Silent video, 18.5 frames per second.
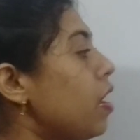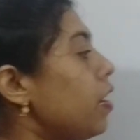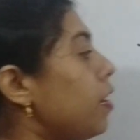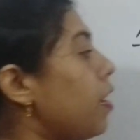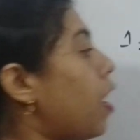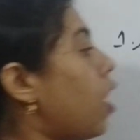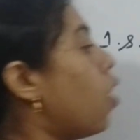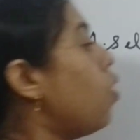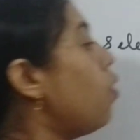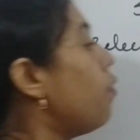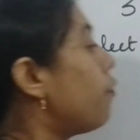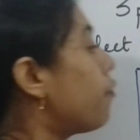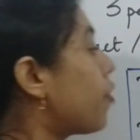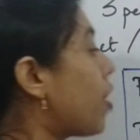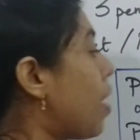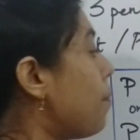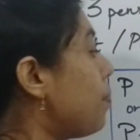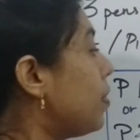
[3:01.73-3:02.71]
Now
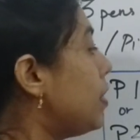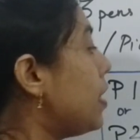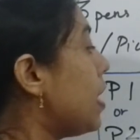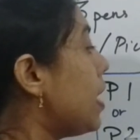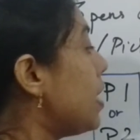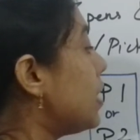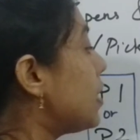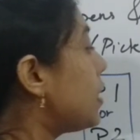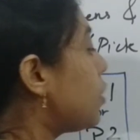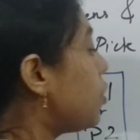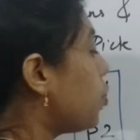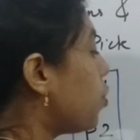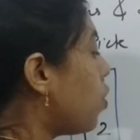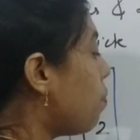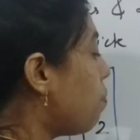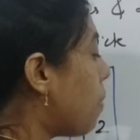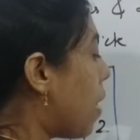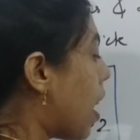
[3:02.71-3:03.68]
from these
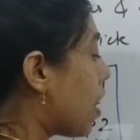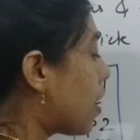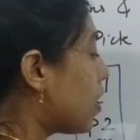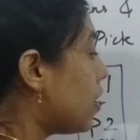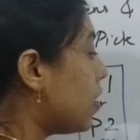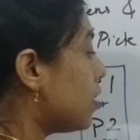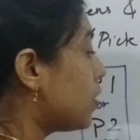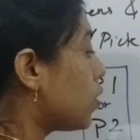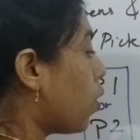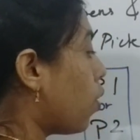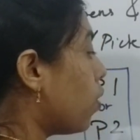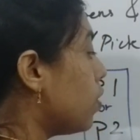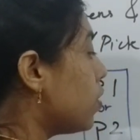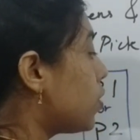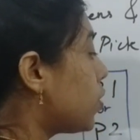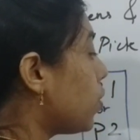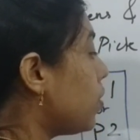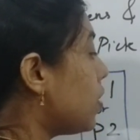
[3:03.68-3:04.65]
2 markers
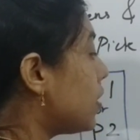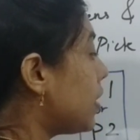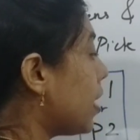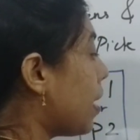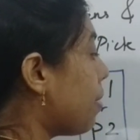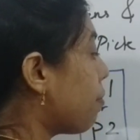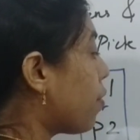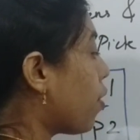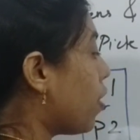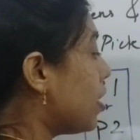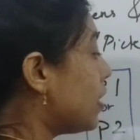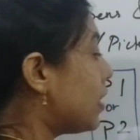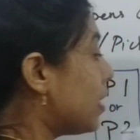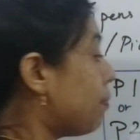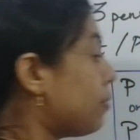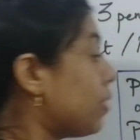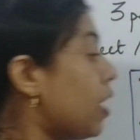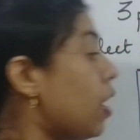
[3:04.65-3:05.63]
also the same
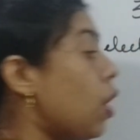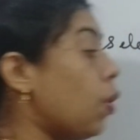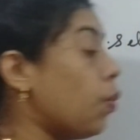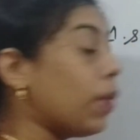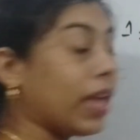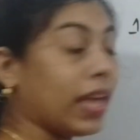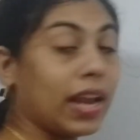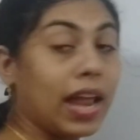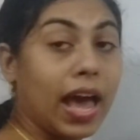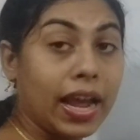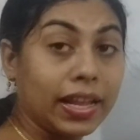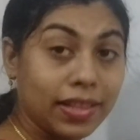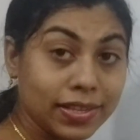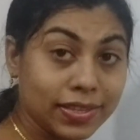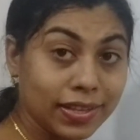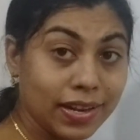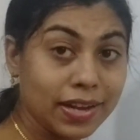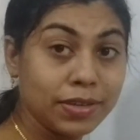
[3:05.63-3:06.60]
concept, we can
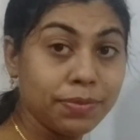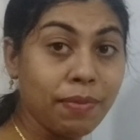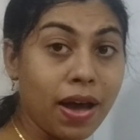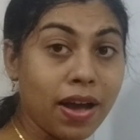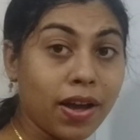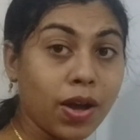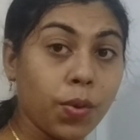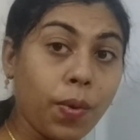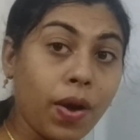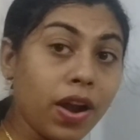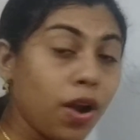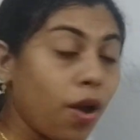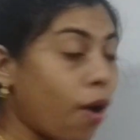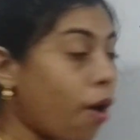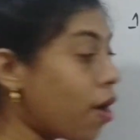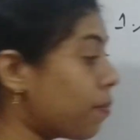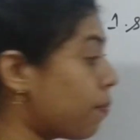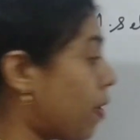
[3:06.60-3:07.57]
either select marker 1
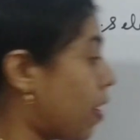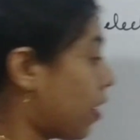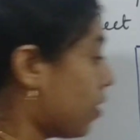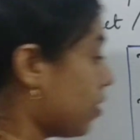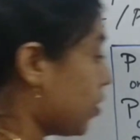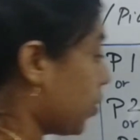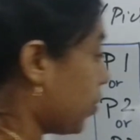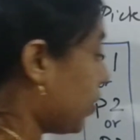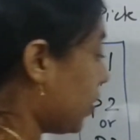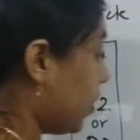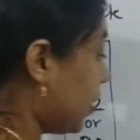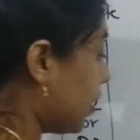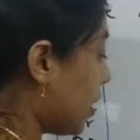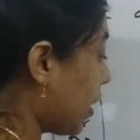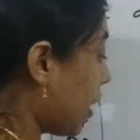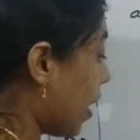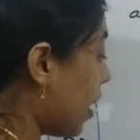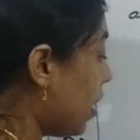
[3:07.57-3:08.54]
or marker 2. So
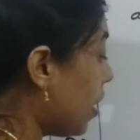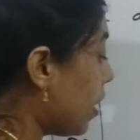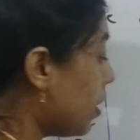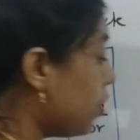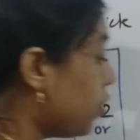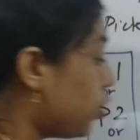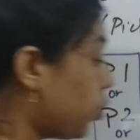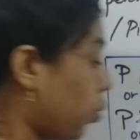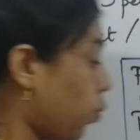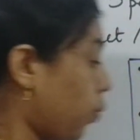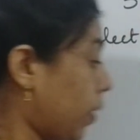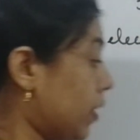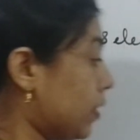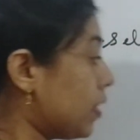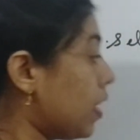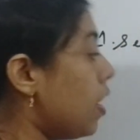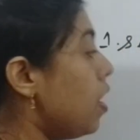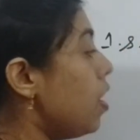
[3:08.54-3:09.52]
this again in 2
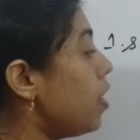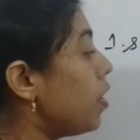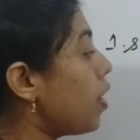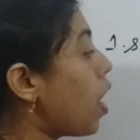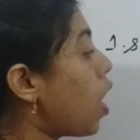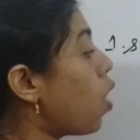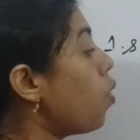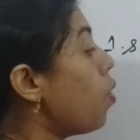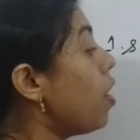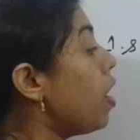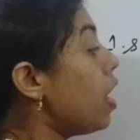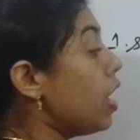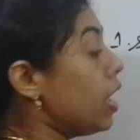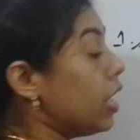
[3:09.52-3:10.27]
ways. Now